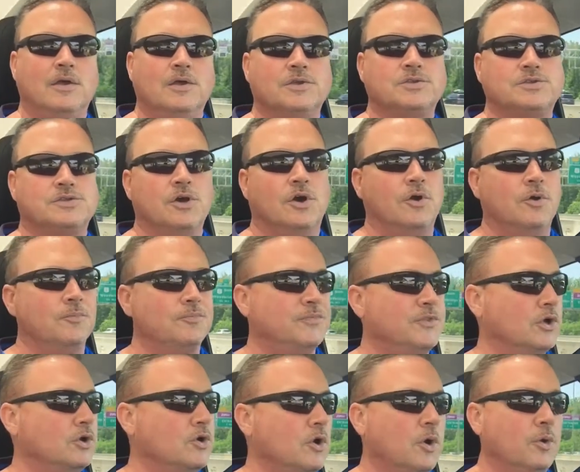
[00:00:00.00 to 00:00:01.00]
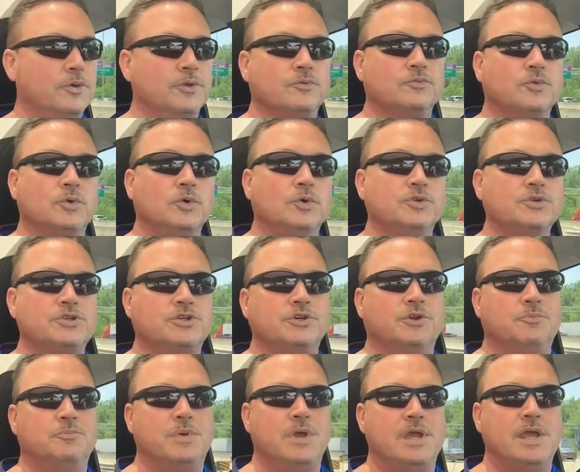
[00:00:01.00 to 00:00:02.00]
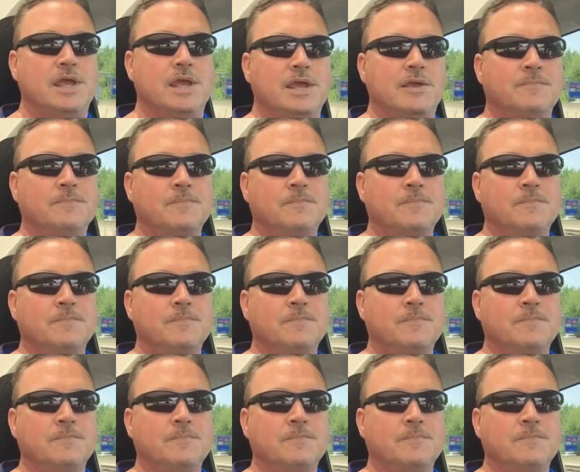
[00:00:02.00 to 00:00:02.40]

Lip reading: So the golden rule should be,